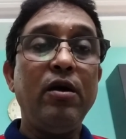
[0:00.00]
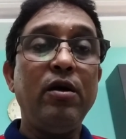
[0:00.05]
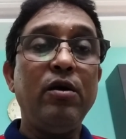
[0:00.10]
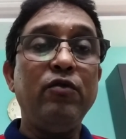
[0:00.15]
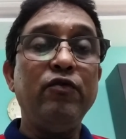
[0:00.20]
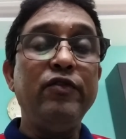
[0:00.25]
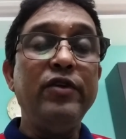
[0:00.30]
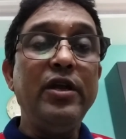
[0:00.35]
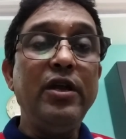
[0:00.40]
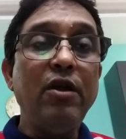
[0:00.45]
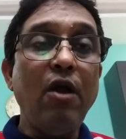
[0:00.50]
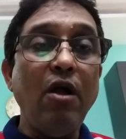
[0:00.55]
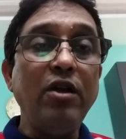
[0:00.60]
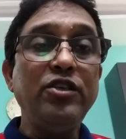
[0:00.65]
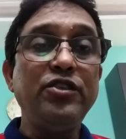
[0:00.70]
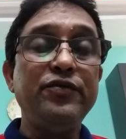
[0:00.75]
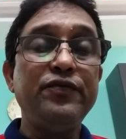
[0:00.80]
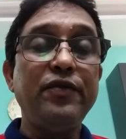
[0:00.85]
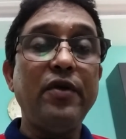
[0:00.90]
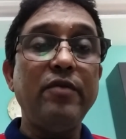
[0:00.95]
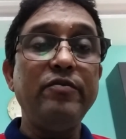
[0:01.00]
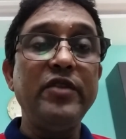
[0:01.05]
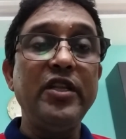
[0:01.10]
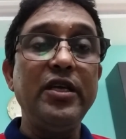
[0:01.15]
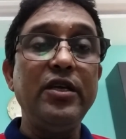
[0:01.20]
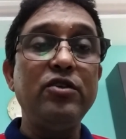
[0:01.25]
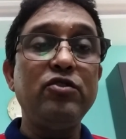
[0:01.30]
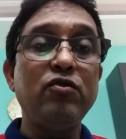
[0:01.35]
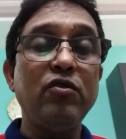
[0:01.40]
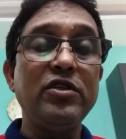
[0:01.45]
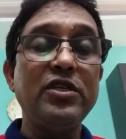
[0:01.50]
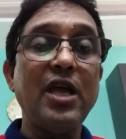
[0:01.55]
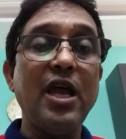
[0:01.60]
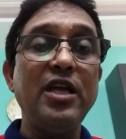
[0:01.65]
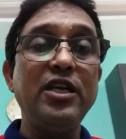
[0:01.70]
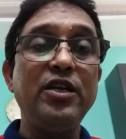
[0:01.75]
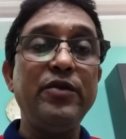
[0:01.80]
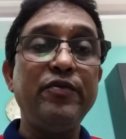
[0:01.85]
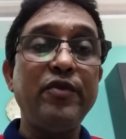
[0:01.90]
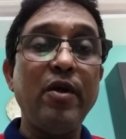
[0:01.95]
we learnt from the
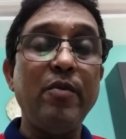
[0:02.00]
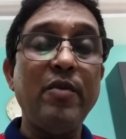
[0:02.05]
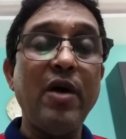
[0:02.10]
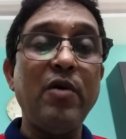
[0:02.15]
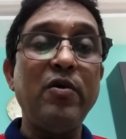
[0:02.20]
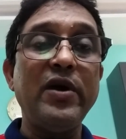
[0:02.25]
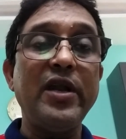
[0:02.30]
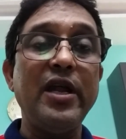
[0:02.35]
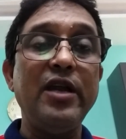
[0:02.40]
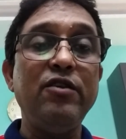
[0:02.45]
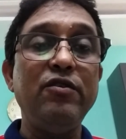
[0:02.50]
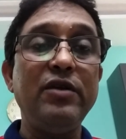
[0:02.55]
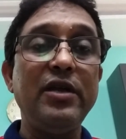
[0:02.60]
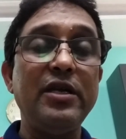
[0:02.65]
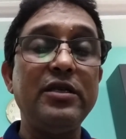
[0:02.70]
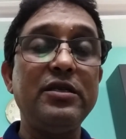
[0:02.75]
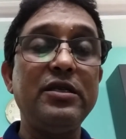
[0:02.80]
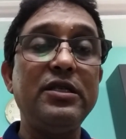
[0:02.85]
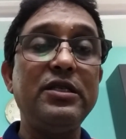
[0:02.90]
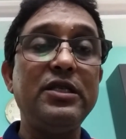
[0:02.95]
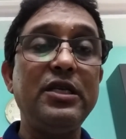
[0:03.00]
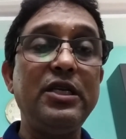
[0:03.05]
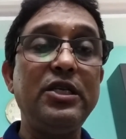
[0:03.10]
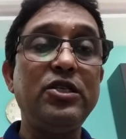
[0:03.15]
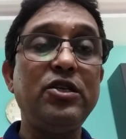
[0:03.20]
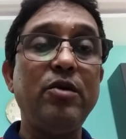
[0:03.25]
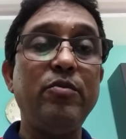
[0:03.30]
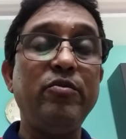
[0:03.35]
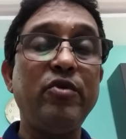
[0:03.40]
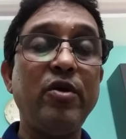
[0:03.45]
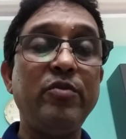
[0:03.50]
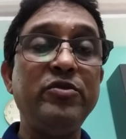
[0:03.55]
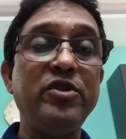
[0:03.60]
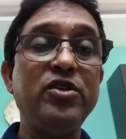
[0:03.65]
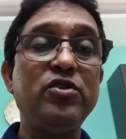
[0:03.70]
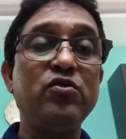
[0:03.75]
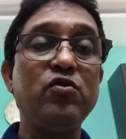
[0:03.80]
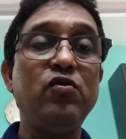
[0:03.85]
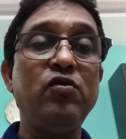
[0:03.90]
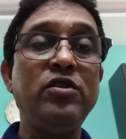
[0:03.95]
society, from our education system, from
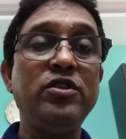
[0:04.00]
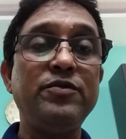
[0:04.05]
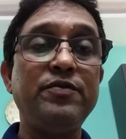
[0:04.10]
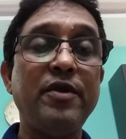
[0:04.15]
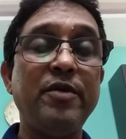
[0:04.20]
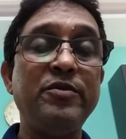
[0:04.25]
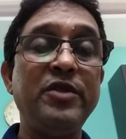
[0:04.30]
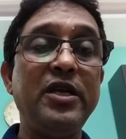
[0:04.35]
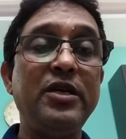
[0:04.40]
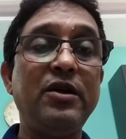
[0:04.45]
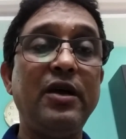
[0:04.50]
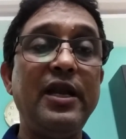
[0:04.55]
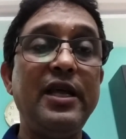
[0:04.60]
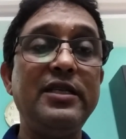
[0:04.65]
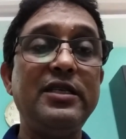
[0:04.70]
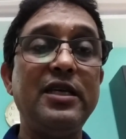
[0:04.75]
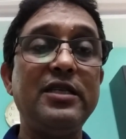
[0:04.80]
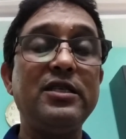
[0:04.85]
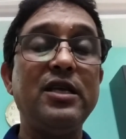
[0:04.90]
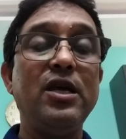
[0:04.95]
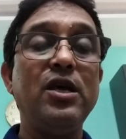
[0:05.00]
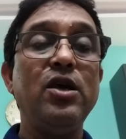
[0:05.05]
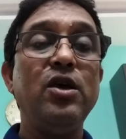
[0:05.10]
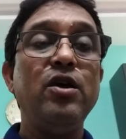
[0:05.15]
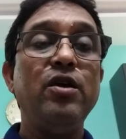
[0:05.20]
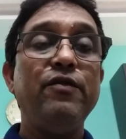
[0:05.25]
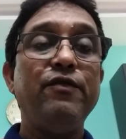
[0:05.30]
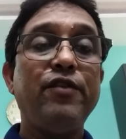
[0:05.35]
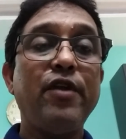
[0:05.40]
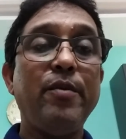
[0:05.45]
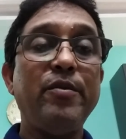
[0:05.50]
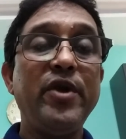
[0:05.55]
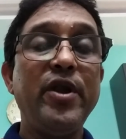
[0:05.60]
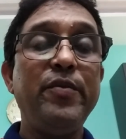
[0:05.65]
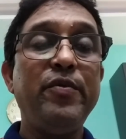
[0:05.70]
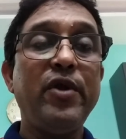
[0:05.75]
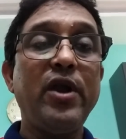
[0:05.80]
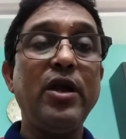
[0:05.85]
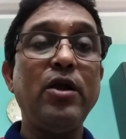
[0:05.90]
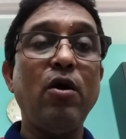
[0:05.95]
the schools, from the colleges, from
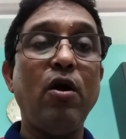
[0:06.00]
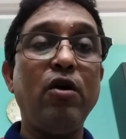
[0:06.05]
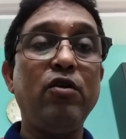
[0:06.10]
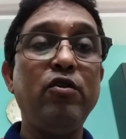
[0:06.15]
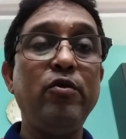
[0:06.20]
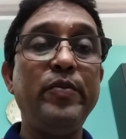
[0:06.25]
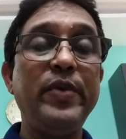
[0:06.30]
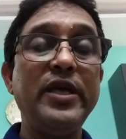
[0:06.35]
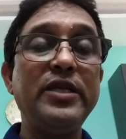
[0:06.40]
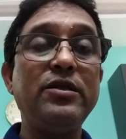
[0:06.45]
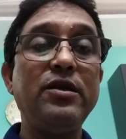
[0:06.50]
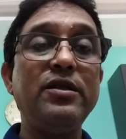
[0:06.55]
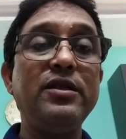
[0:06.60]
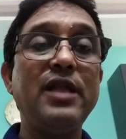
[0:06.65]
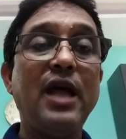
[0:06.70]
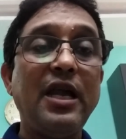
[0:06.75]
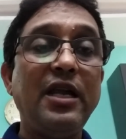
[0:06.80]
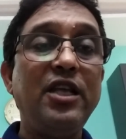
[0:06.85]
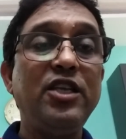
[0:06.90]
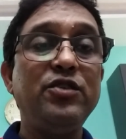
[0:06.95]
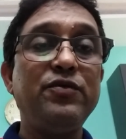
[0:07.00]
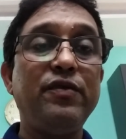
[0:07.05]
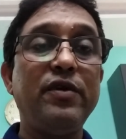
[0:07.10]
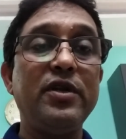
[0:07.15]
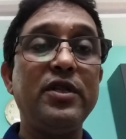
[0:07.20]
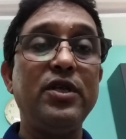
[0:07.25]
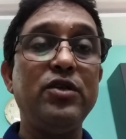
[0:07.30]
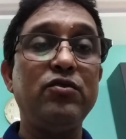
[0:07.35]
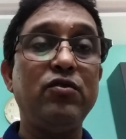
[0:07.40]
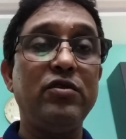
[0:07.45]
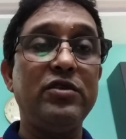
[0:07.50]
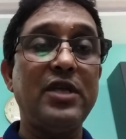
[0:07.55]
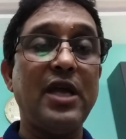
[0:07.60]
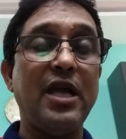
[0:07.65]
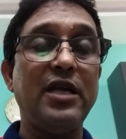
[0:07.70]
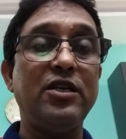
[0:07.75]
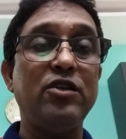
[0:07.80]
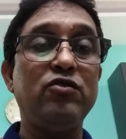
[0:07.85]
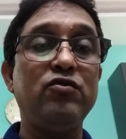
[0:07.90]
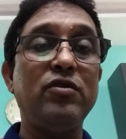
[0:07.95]
different occupation, that is for the
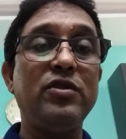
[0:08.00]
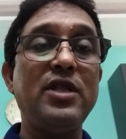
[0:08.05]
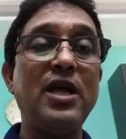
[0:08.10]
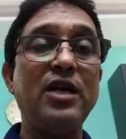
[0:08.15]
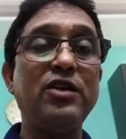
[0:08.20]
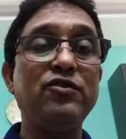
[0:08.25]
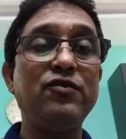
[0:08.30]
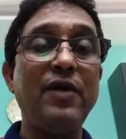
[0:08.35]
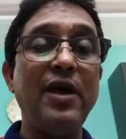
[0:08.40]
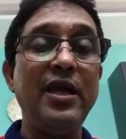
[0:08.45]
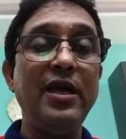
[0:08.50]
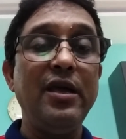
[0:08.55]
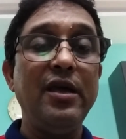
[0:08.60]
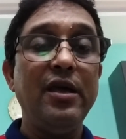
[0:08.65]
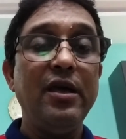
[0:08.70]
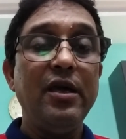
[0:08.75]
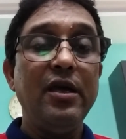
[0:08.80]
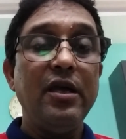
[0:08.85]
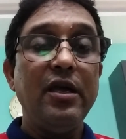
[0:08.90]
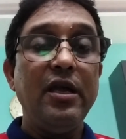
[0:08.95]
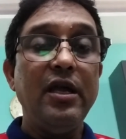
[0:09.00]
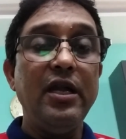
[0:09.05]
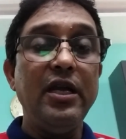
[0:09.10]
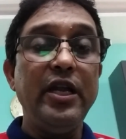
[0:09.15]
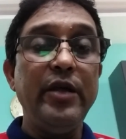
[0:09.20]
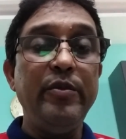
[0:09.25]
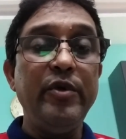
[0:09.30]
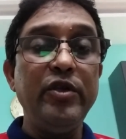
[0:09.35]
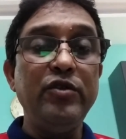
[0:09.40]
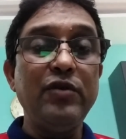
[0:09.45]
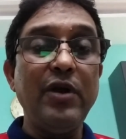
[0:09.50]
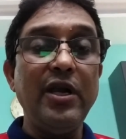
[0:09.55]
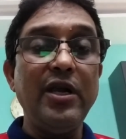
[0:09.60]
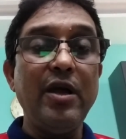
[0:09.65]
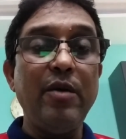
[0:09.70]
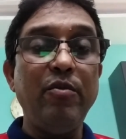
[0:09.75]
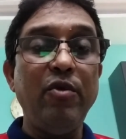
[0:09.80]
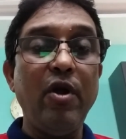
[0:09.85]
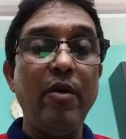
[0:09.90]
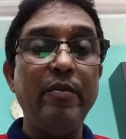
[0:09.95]
society. So that's why individual
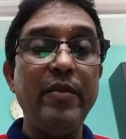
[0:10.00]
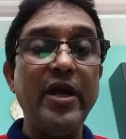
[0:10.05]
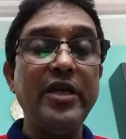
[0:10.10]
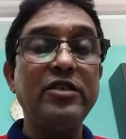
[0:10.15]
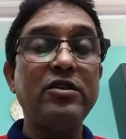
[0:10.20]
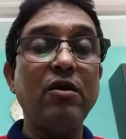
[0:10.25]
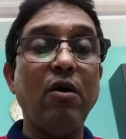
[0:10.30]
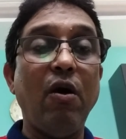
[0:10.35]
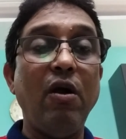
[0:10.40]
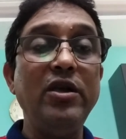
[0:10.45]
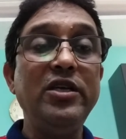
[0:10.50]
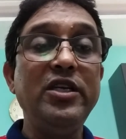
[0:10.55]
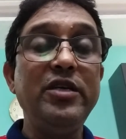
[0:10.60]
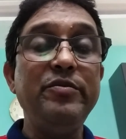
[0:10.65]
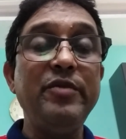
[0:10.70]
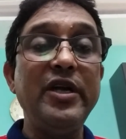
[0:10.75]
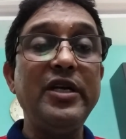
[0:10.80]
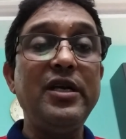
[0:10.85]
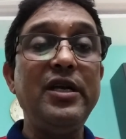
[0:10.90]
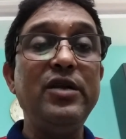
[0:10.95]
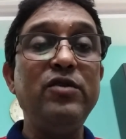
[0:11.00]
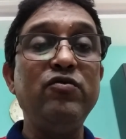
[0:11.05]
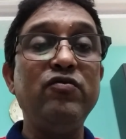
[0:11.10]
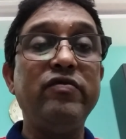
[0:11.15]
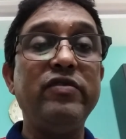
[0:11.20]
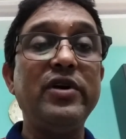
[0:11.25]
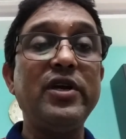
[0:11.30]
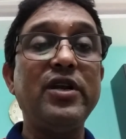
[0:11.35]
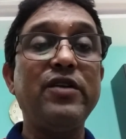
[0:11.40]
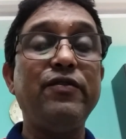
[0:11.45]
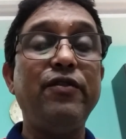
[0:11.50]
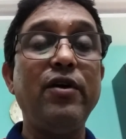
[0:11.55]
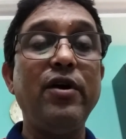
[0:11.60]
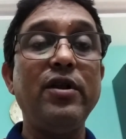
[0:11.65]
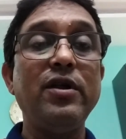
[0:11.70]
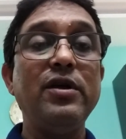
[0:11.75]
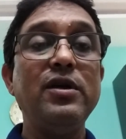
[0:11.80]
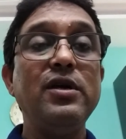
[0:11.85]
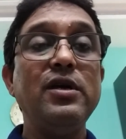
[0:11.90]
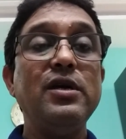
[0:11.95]
development ultimately work
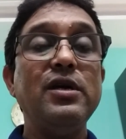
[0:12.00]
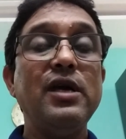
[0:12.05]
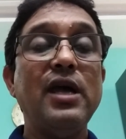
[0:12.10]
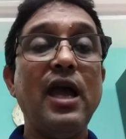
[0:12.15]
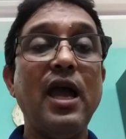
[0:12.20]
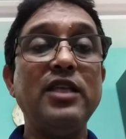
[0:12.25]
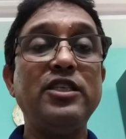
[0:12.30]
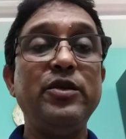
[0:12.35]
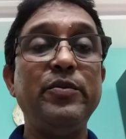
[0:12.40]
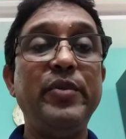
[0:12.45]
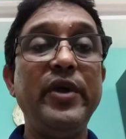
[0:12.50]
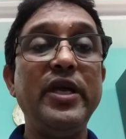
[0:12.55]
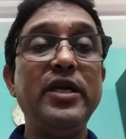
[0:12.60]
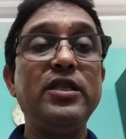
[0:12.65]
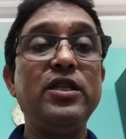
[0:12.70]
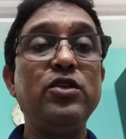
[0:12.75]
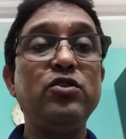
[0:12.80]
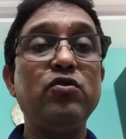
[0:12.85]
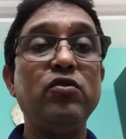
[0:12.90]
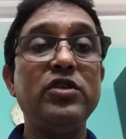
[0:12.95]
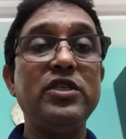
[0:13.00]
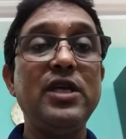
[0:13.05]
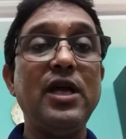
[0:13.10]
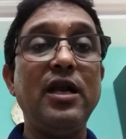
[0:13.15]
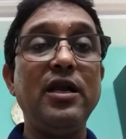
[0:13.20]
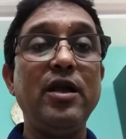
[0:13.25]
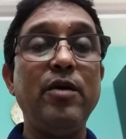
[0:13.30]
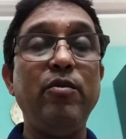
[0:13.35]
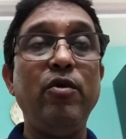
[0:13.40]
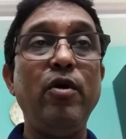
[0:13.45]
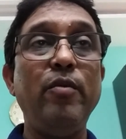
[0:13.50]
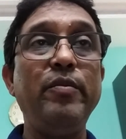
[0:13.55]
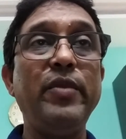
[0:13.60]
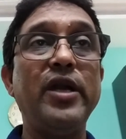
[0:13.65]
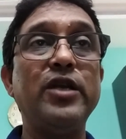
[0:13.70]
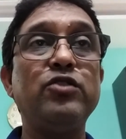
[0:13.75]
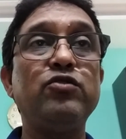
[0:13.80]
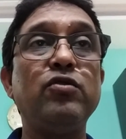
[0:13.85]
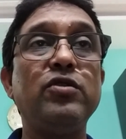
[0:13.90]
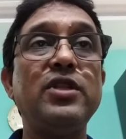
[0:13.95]
for achieving the social
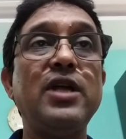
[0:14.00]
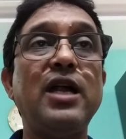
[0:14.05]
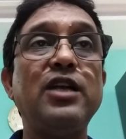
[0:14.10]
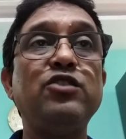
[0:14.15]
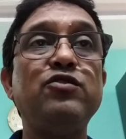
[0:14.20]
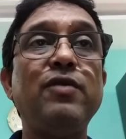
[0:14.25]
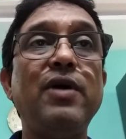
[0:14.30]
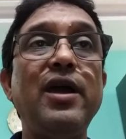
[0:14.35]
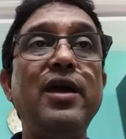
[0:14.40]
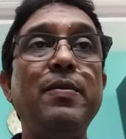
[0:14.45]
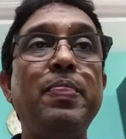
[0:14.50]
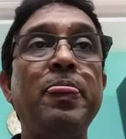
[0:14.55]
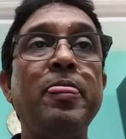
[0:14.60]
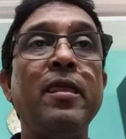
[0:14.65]
development. So that's why